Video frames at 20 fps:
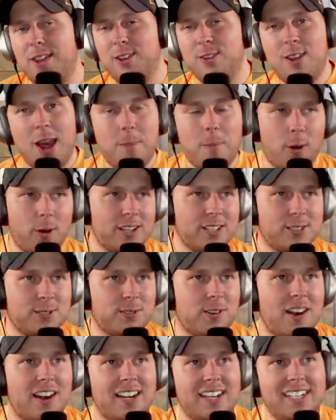You got Marcus
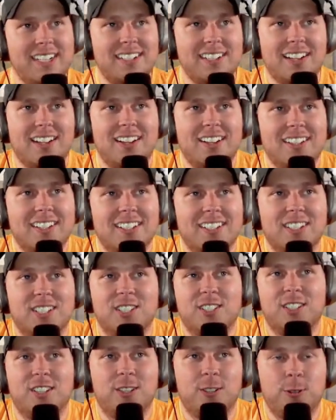Wright,
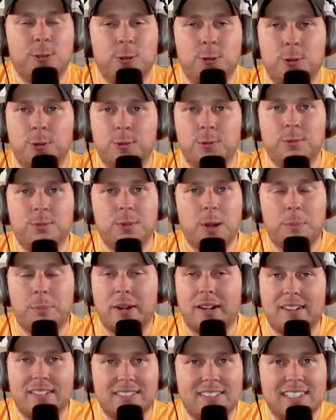who
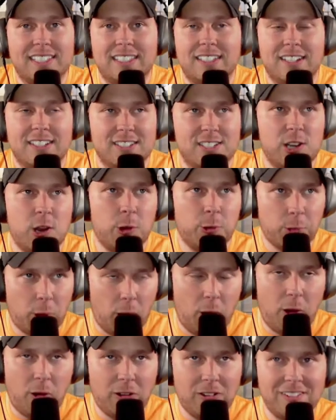apparently does no
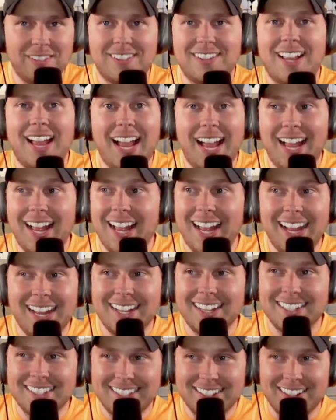wrong.
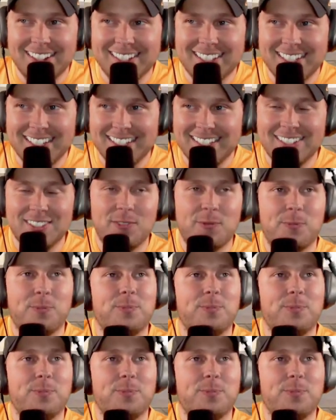You like that?